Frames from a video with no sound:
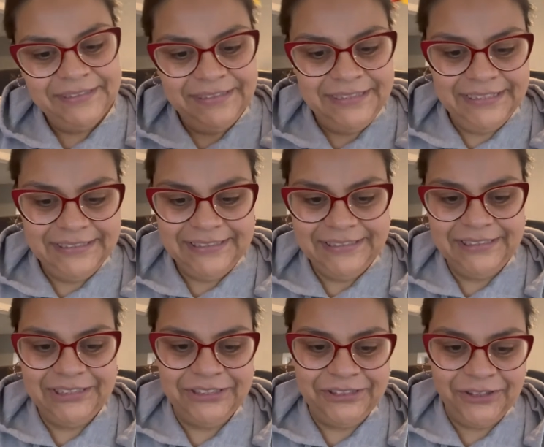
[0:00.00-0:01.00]
This
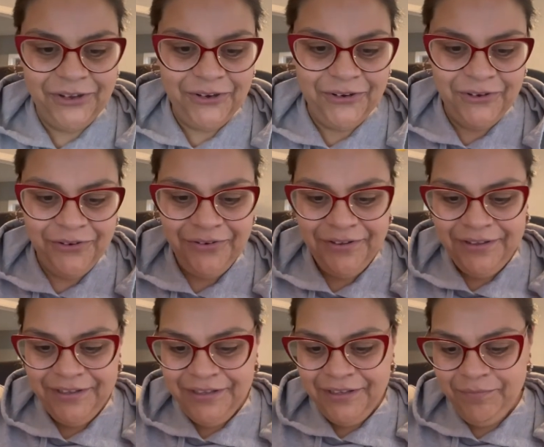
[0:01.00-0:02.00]
is so
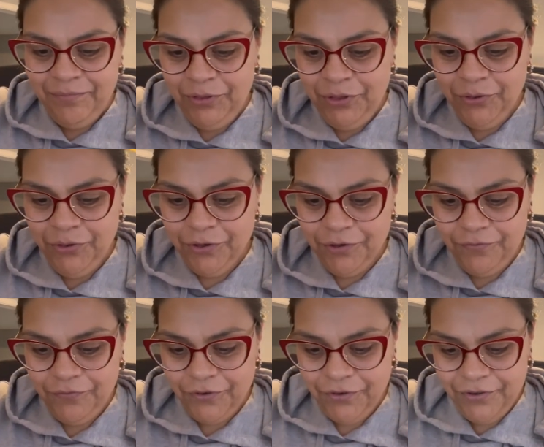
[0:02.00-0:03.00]

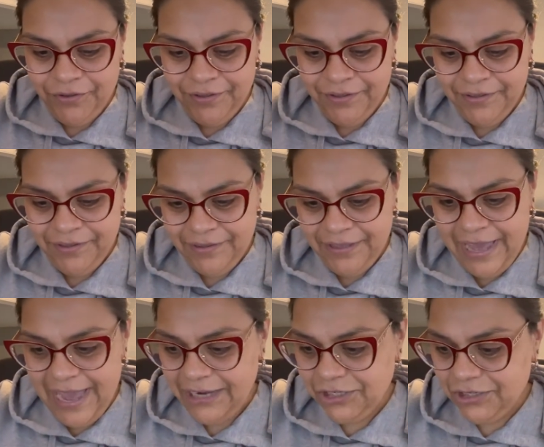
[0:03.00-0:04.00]
beautiful.
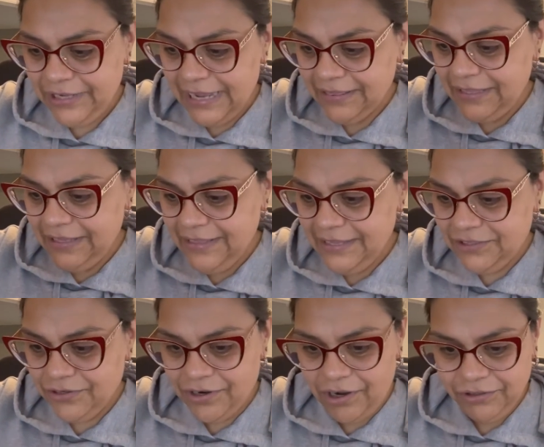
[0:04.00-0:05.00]
Actually, I think that's
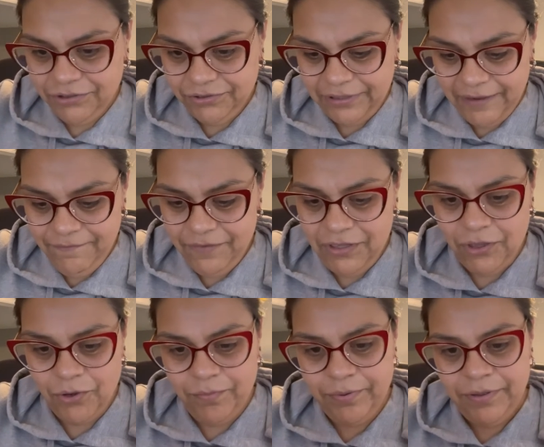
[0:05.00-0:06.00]
her altered
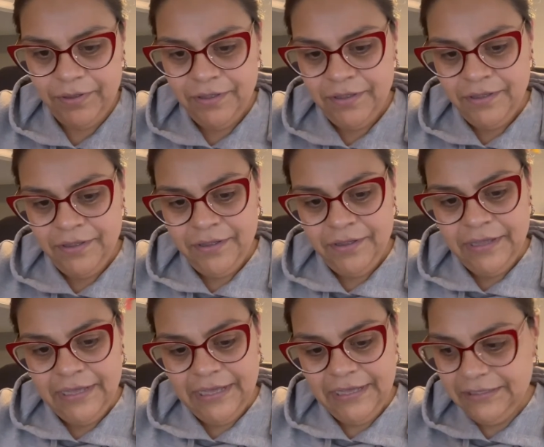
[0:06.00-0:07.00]
envelope.
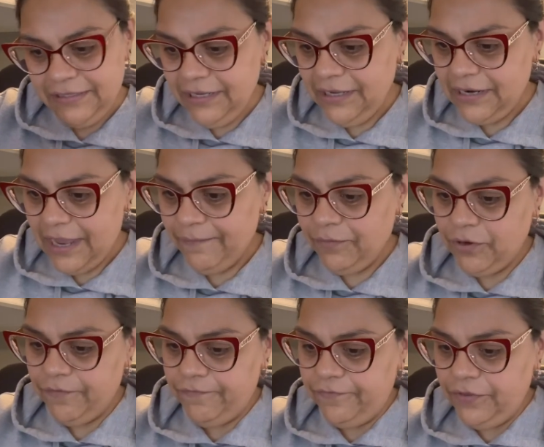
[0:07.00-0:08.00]
Is it? I'm
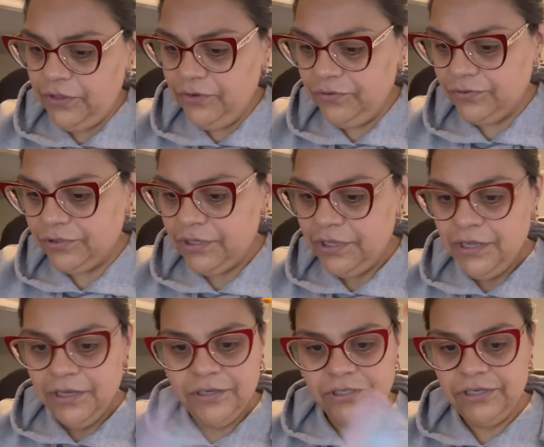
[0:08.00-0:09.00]
confused
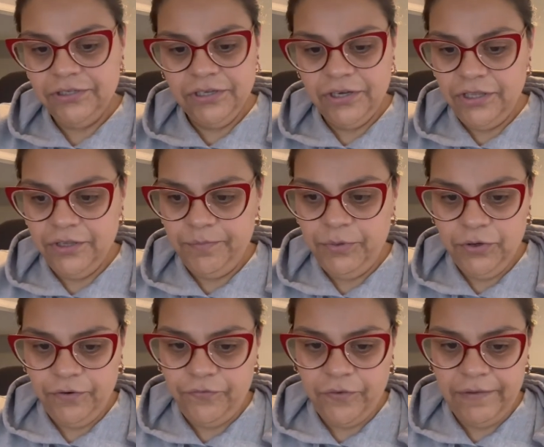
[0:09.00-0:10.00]
because there's another
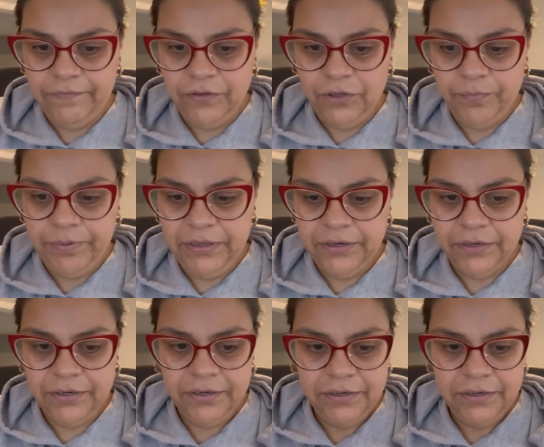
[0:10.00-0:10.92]
beautiful envelope here.